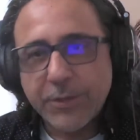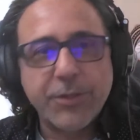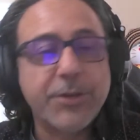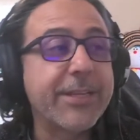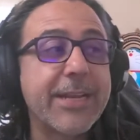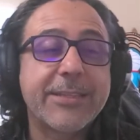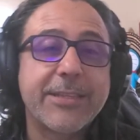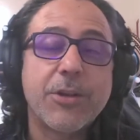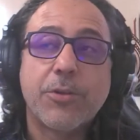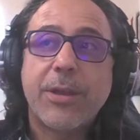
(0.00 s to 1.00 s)
the only thing that
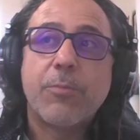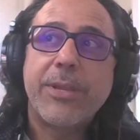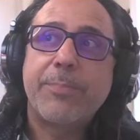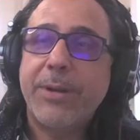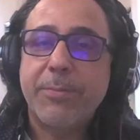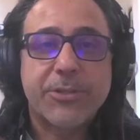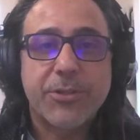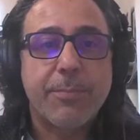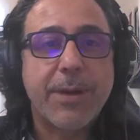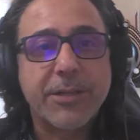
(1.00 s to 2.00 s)
that we pretty much
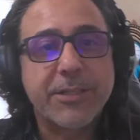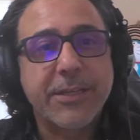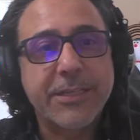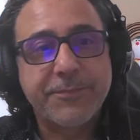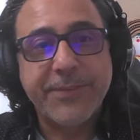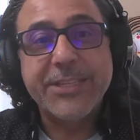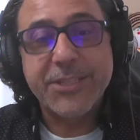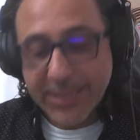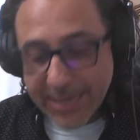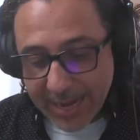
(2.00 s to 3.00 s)
know about is
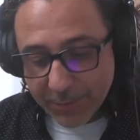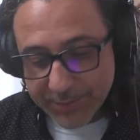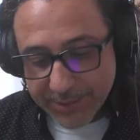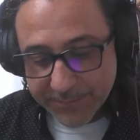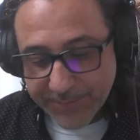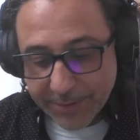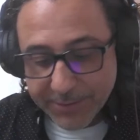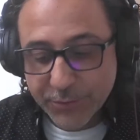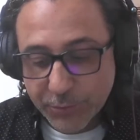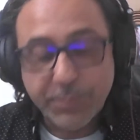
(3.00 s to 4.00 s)
VGLI, which is
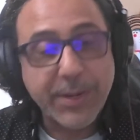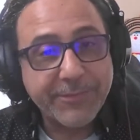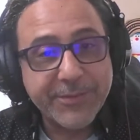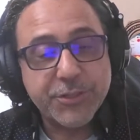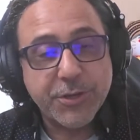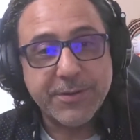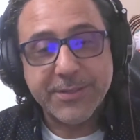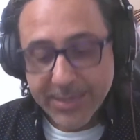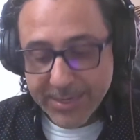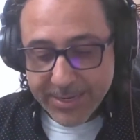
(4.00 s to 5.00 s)
Veterans Group Life
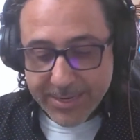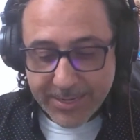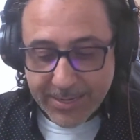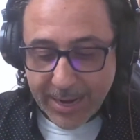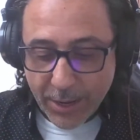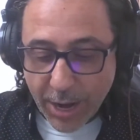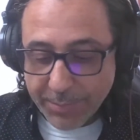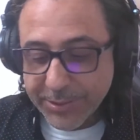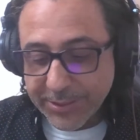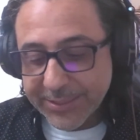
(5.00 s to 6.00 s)
Insurance option.